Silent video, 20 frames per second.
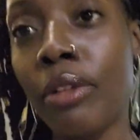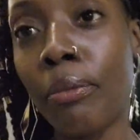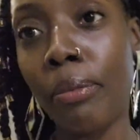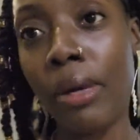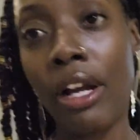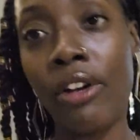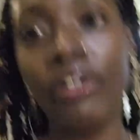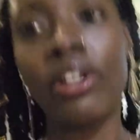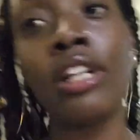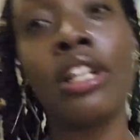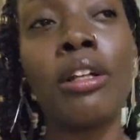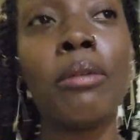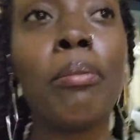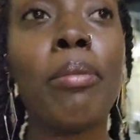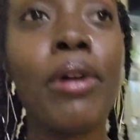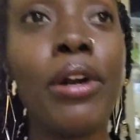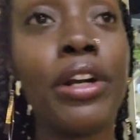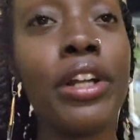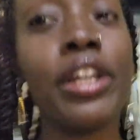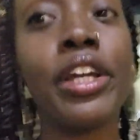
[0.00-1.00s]
to parallel
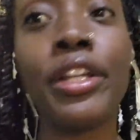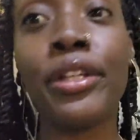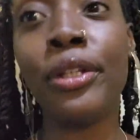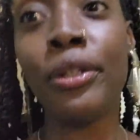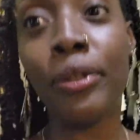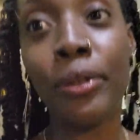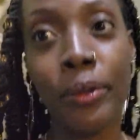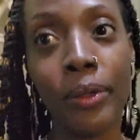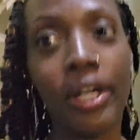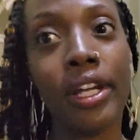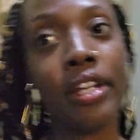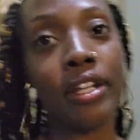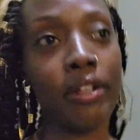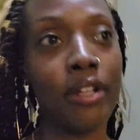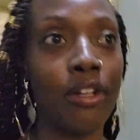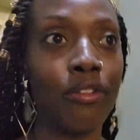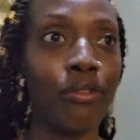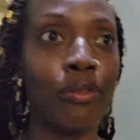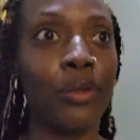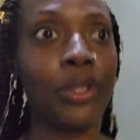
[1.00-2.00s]
park, and you know, I'd
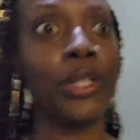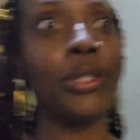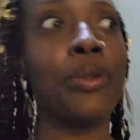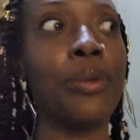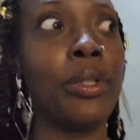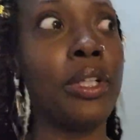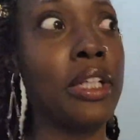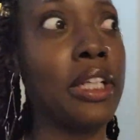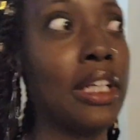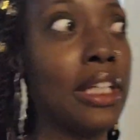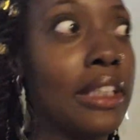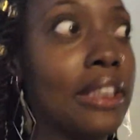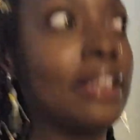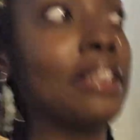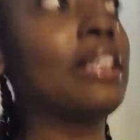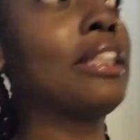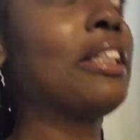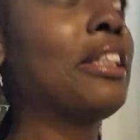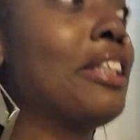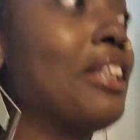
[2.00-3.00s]
avoid doing that.
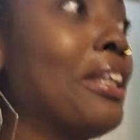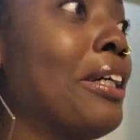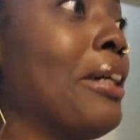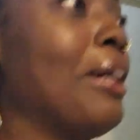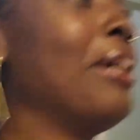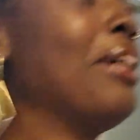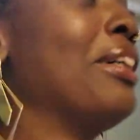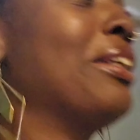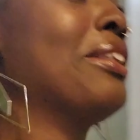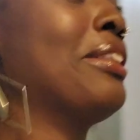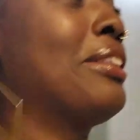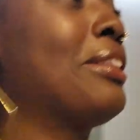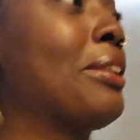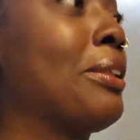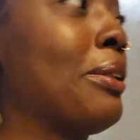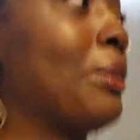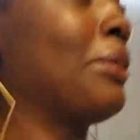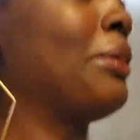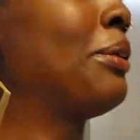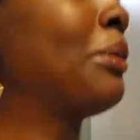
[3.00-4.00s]
So
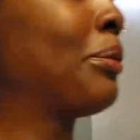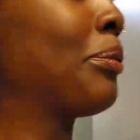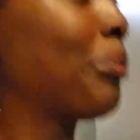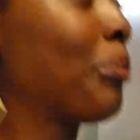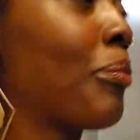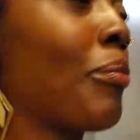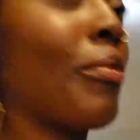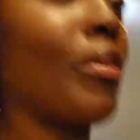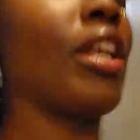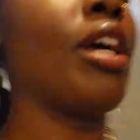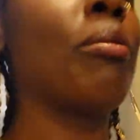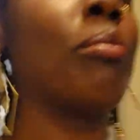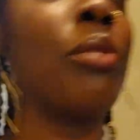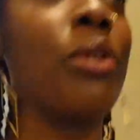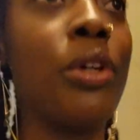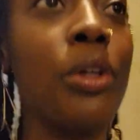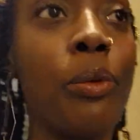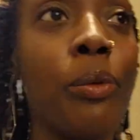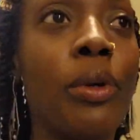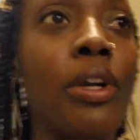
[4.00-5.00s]
I'm
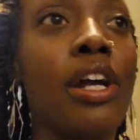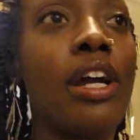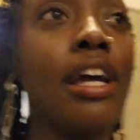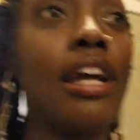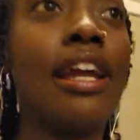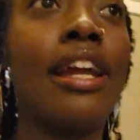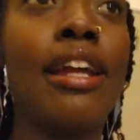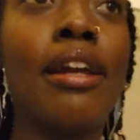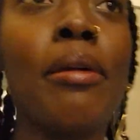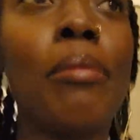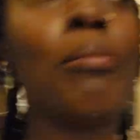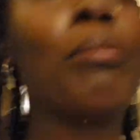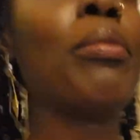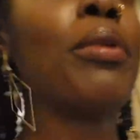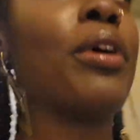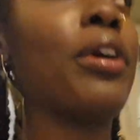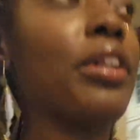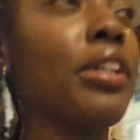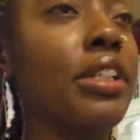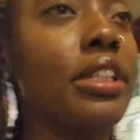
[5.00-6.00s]
good where I
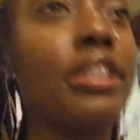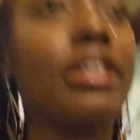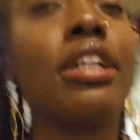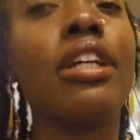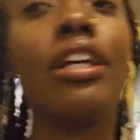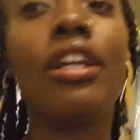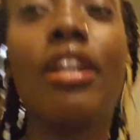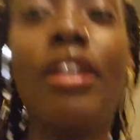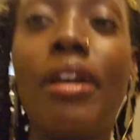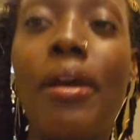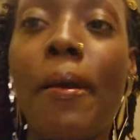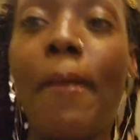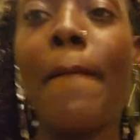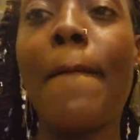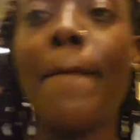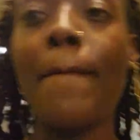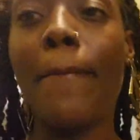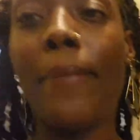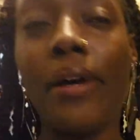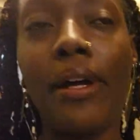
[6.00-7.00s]
parked,
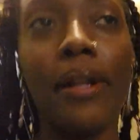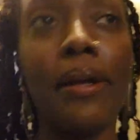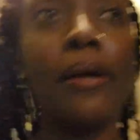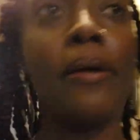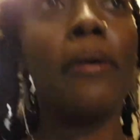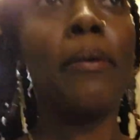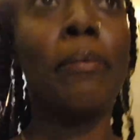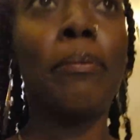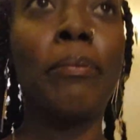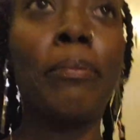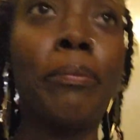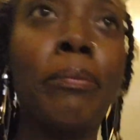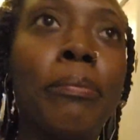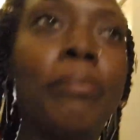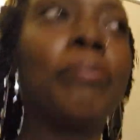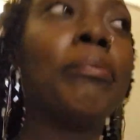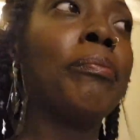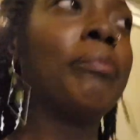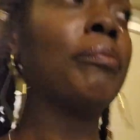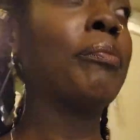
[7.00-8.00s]
but I'm
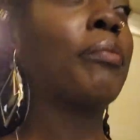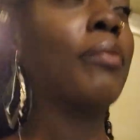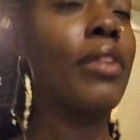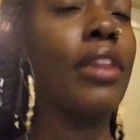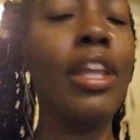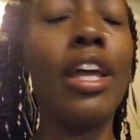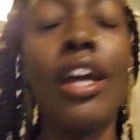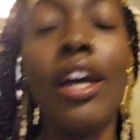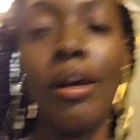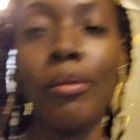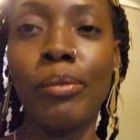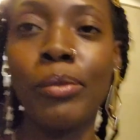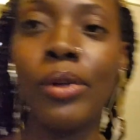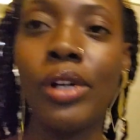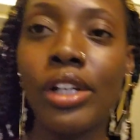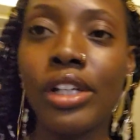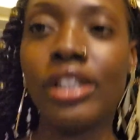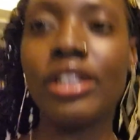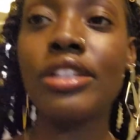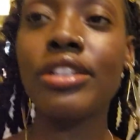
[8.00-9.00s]

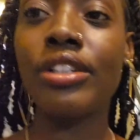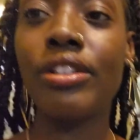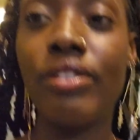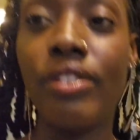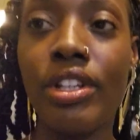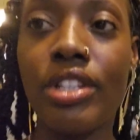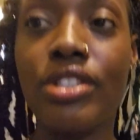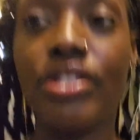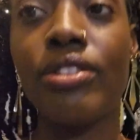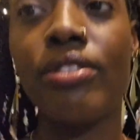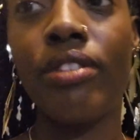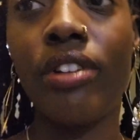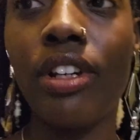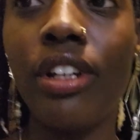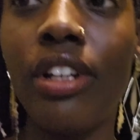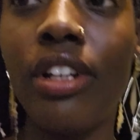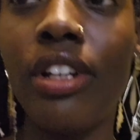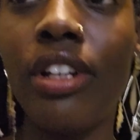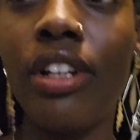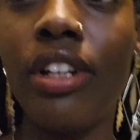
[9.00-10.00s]
walking to the restaurant
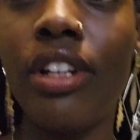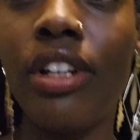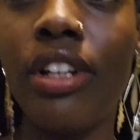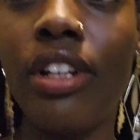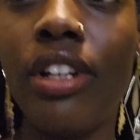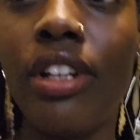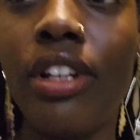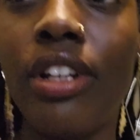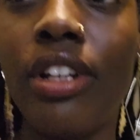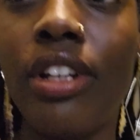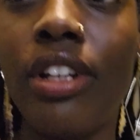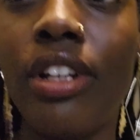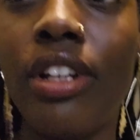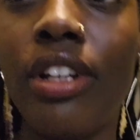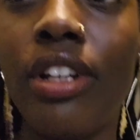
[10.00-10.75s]
now,